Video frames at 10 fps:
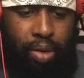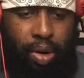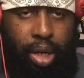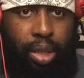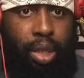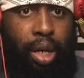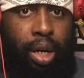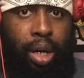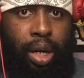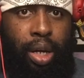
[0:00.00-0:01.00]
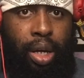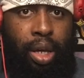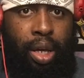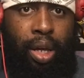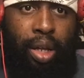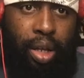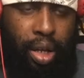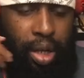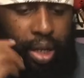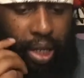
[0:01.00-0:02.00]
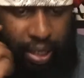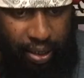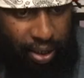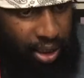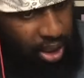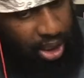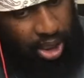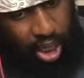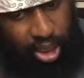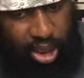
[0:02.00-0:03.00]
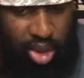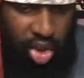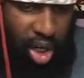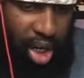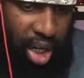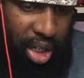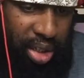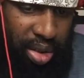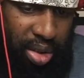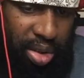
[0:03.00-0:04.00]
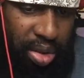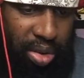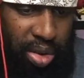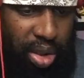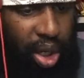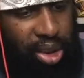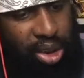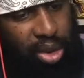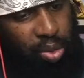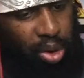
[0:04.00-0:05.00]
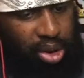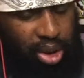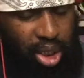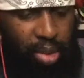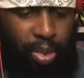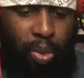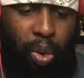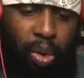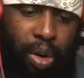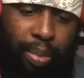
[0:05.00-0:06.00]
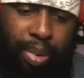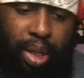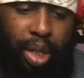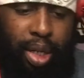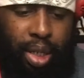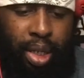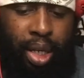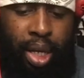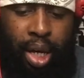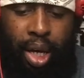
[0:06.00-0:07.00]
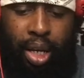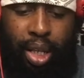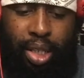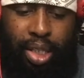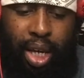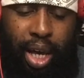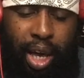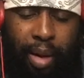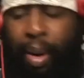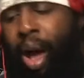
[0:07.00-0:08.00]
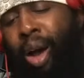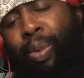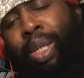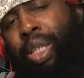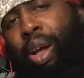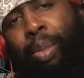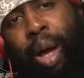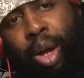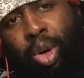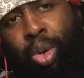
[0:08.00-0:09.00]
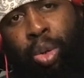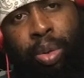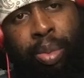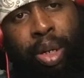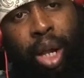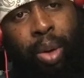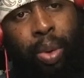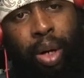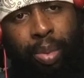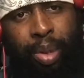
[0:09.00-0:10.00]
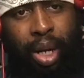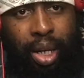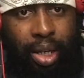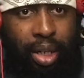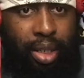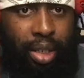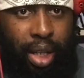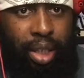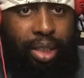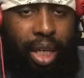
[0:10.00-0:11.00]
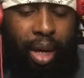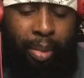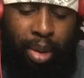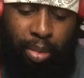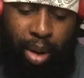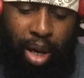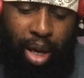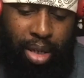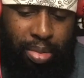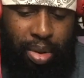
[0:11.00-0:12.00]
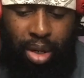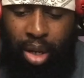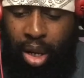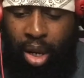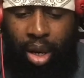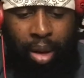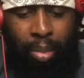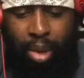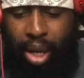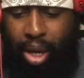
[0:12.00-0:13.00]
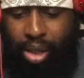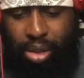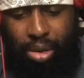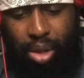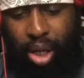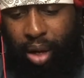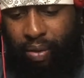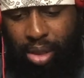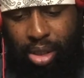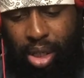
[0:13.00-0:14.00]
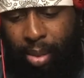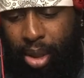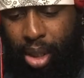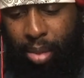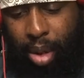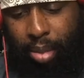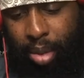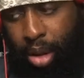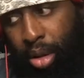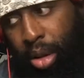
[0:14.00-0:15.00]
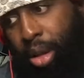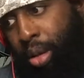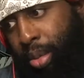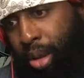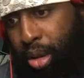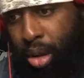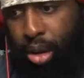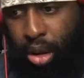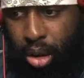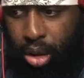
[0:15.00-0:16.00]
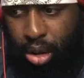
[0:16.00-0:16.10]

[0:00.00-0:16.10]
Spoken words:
right there. It's just like she she went to sleep and woke up in another time. I always thought about how cool it would be to like wake up in like another like time in the past, but I'm black, so like every single time I think about it, I'm like, oh, but then again,